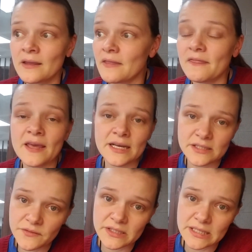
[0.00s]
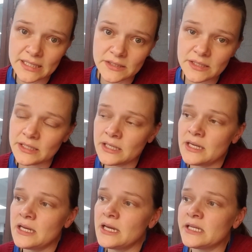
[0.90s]
That is fantastic.
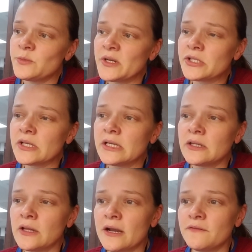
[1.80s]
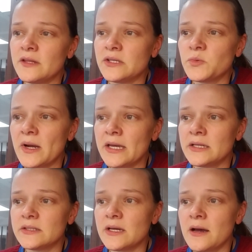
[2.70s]
Especially in a lot of these ways,